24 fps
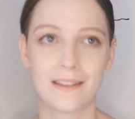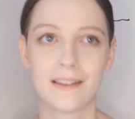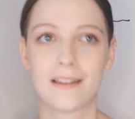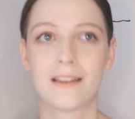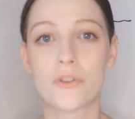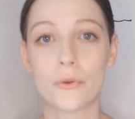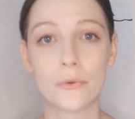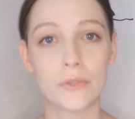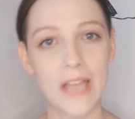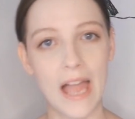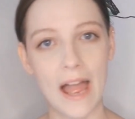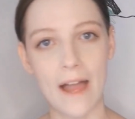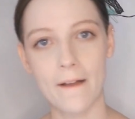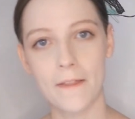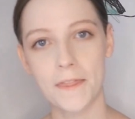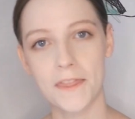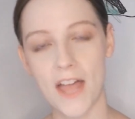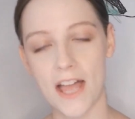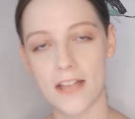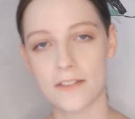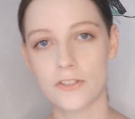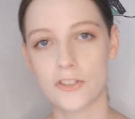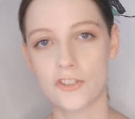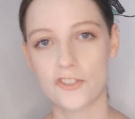So, yeah,
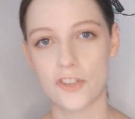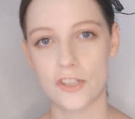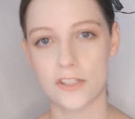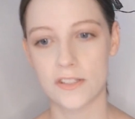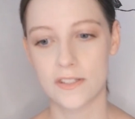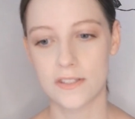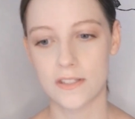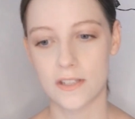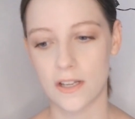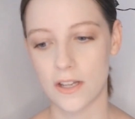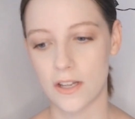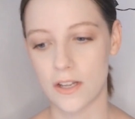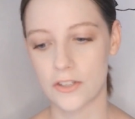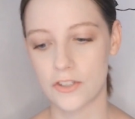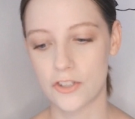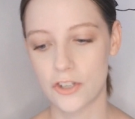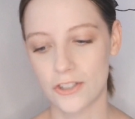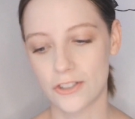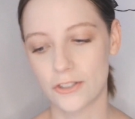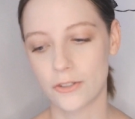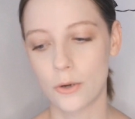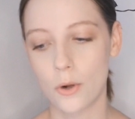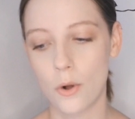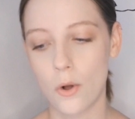that's just a
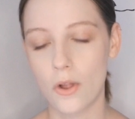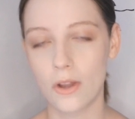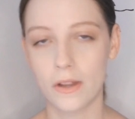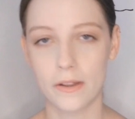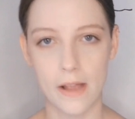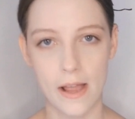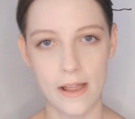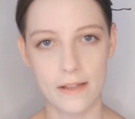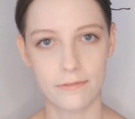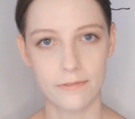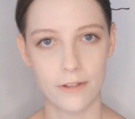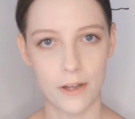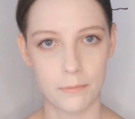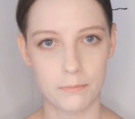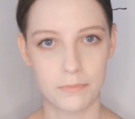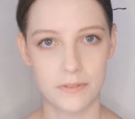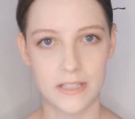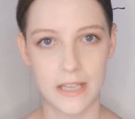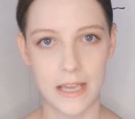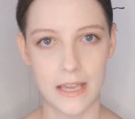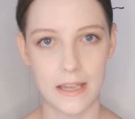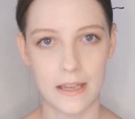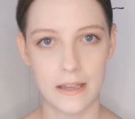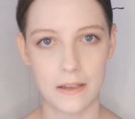general life
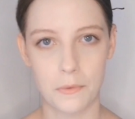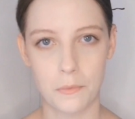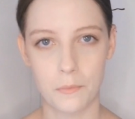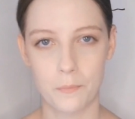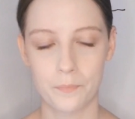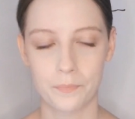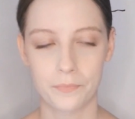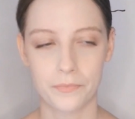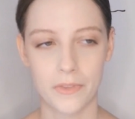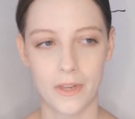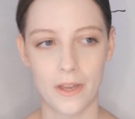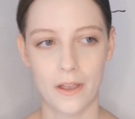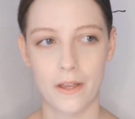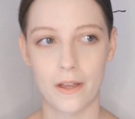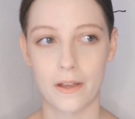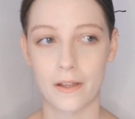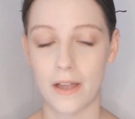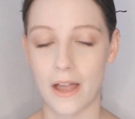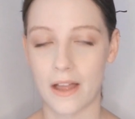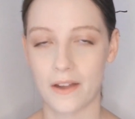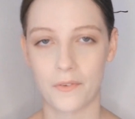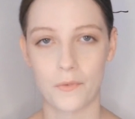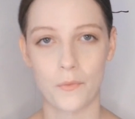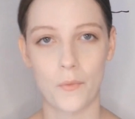update,
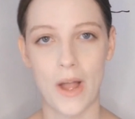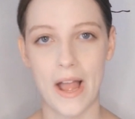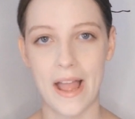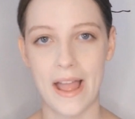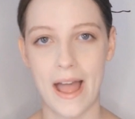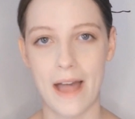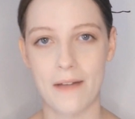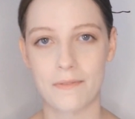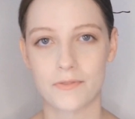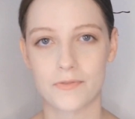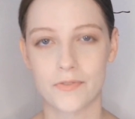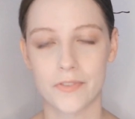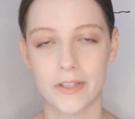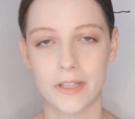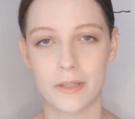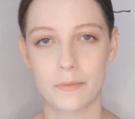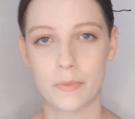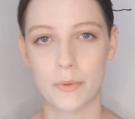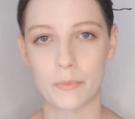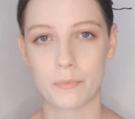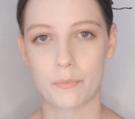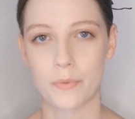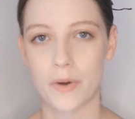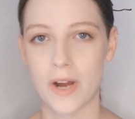kind of why I haven't really
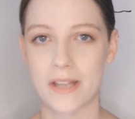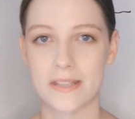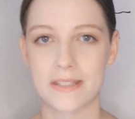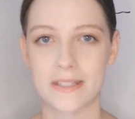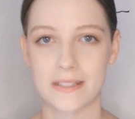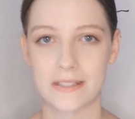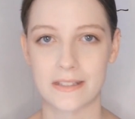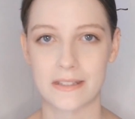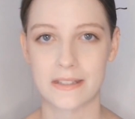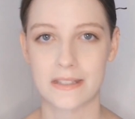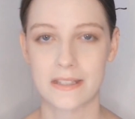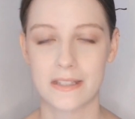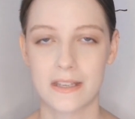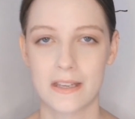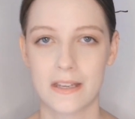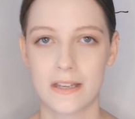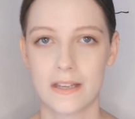been present,